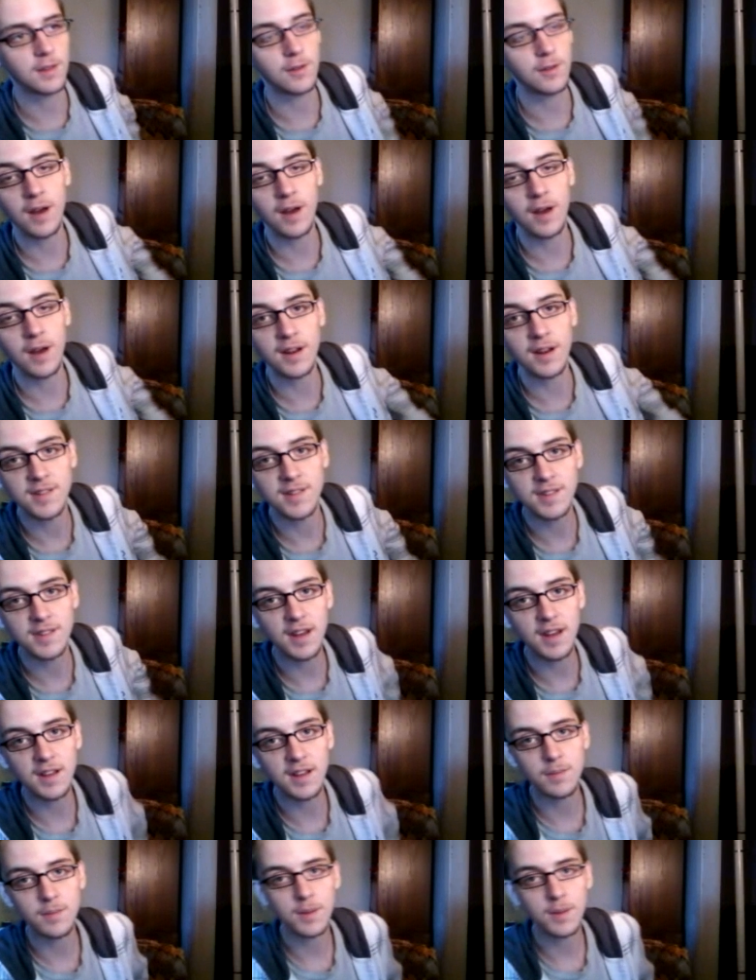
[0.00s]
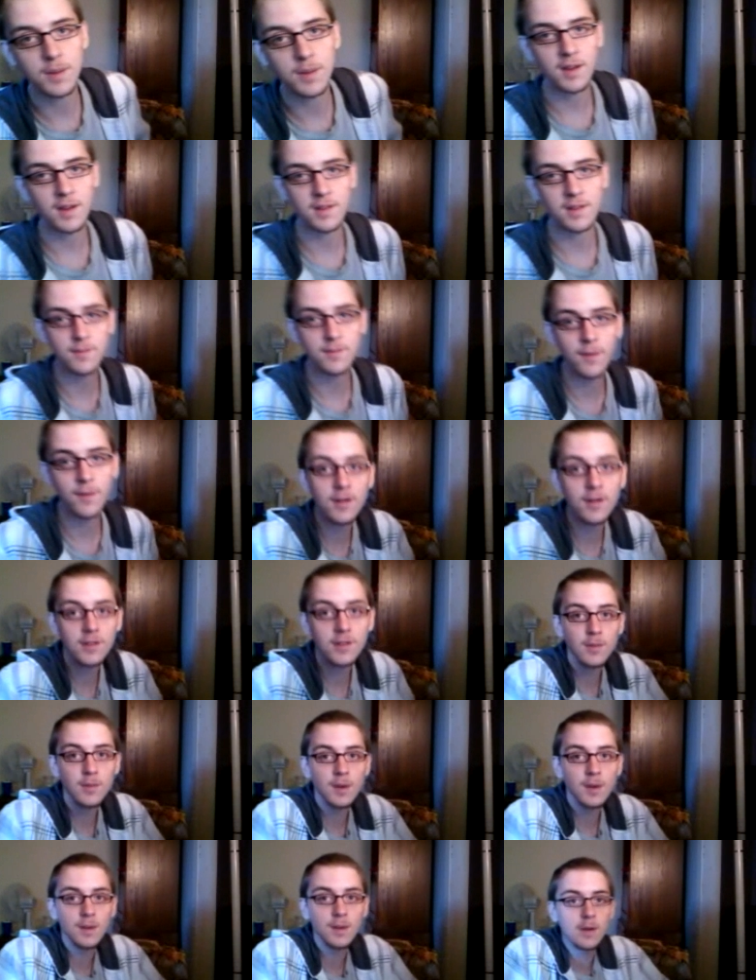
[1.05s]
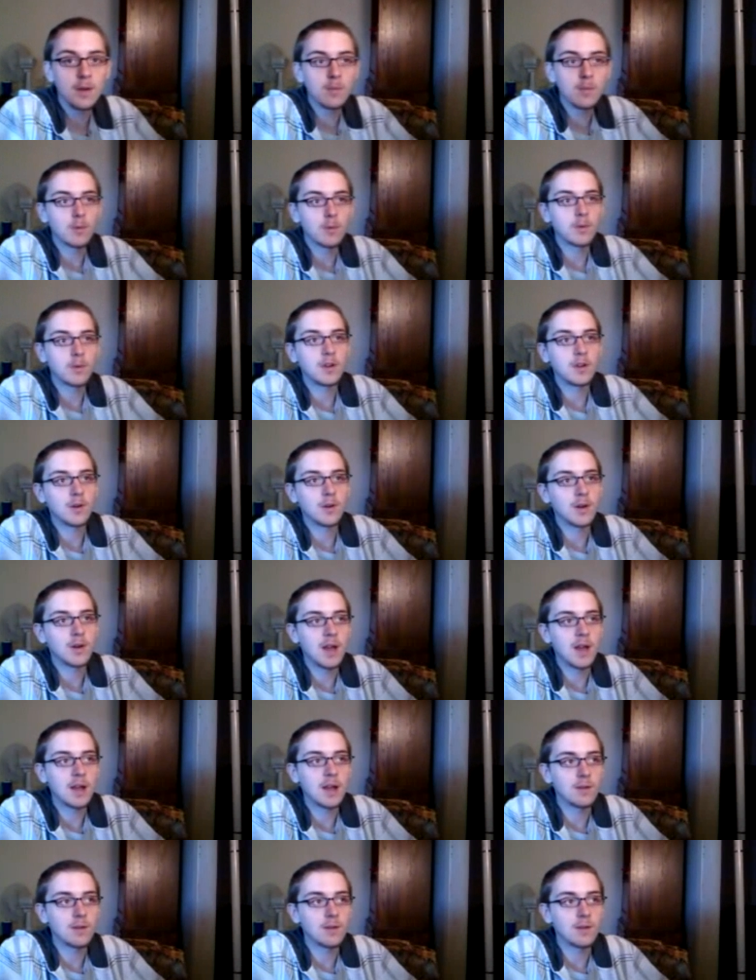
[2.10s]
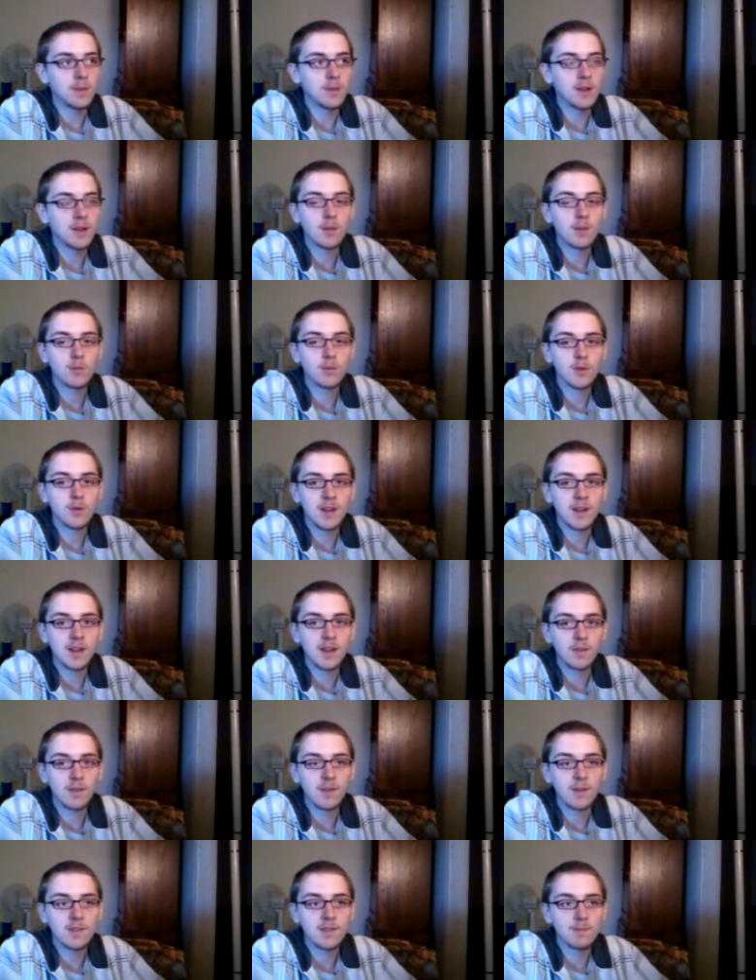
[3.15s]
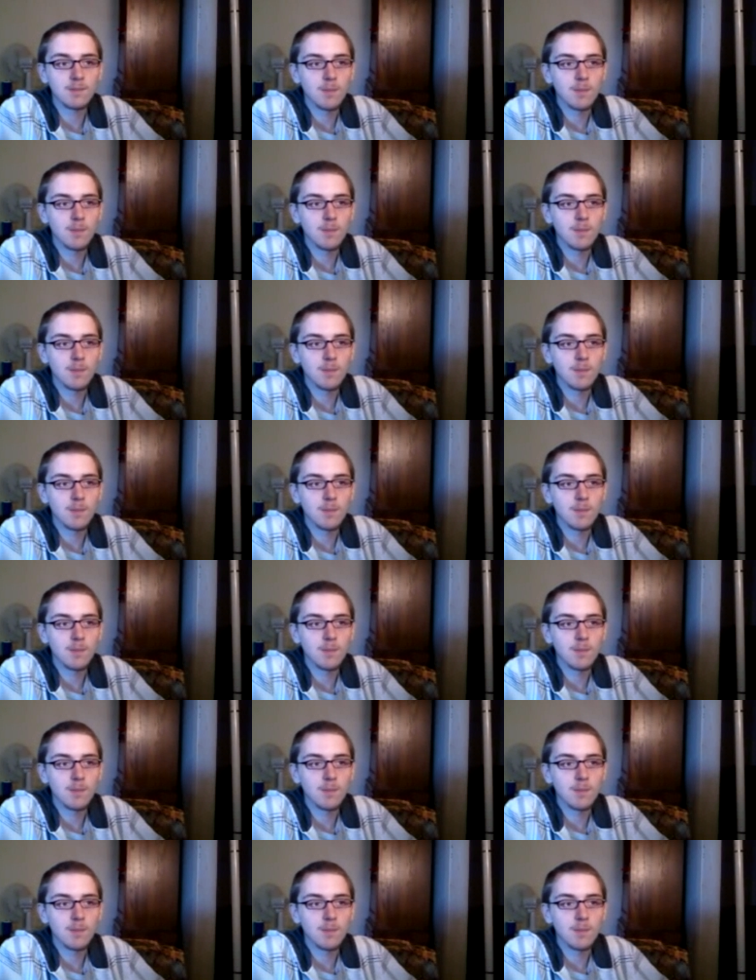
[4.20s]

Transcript: the United States, because far too many people would do it, and it would become ridiculous.